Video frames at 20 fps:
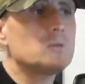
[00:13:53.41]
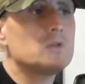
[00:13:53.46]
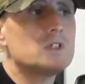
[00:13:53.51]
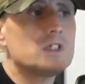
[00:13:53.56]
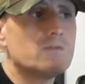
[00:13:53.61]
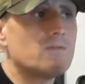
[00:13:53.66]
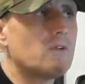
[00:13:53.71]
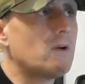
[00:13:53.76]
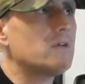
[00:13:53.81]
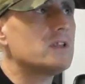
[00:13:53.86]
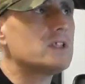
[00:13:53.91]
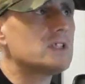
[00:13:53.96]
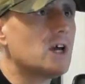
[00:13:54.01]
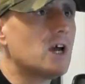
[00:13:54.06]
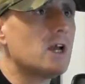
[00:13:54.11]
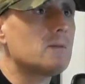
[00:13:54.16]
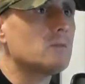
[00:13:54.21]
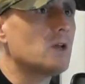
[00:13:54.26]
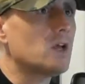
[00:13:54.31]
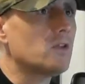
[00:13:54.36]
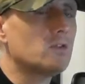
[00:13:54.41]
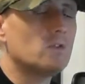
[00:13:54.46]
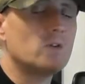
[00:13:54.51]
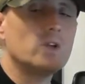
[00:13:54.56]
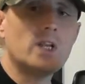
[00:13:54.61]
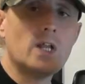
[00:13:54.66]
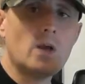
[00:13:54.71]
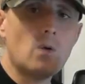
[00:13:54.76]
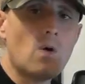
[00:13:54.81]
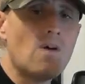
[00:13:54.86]
This was the very time that I
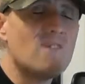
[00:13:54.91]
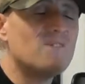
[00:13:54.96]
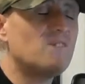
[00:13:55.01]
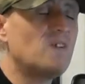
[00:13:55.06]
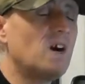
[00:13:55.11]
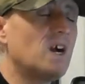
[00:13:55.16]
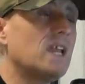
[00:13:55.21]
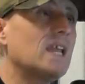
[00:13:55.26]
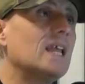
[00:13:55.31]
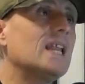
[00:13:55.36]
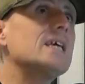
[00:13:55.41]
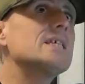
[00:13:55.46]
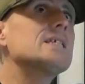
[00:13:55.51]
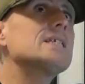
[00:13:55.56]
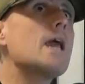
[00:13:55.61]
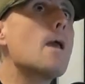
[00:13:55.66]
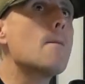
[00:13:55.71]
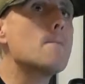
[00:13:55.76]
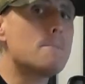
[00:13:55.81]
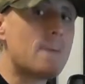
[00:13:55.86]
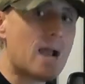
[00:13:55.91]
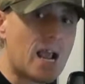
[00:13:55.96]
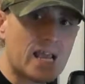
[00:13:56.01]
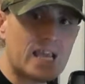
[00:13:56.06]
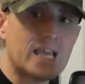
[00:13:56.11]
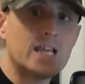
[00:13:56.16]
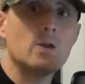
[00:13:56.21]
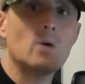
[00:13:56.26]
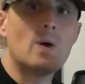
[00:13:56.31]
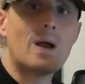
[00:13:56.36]
thought, you know what, fuck it, let's get
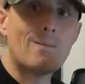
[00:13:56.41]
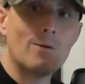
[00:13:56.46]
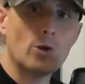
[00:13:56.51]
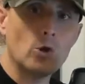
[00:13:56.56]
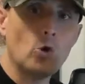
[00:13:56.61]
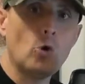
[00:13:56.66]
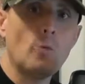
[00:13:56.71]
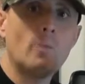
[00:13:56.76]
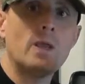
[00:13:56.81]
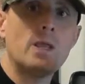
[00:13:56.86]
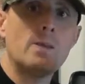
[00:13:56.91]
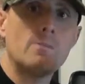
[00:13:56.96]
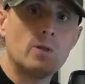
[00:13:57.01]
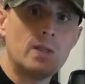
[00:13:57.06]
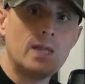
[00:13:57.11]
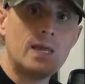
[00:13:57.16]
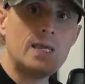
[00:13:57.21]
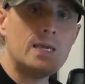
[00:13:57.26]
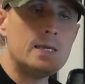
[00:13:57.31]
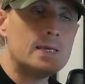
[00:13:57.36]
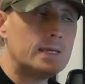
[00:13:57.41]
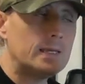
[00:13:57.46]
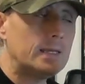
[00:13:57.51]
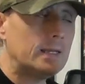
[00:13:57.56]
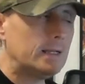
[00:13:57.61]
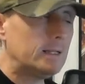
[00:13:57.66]
back into Amalur, people, eh?